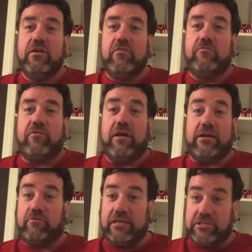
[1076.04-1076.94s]

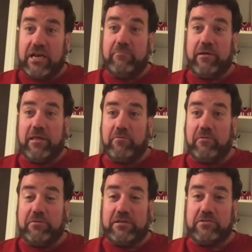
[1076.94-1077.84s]
And great job, by the way,
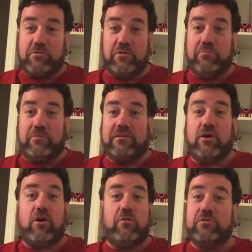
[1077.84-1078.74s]
with that scorebook.
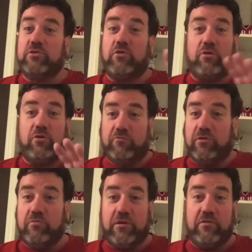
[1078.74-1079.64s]
Carl was all
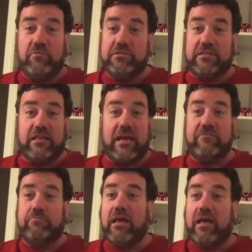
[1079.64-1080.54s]
over it, whether it was the
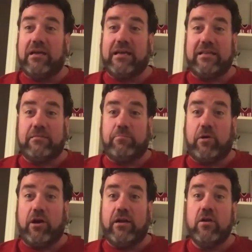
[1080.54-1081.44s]
live blog at the BART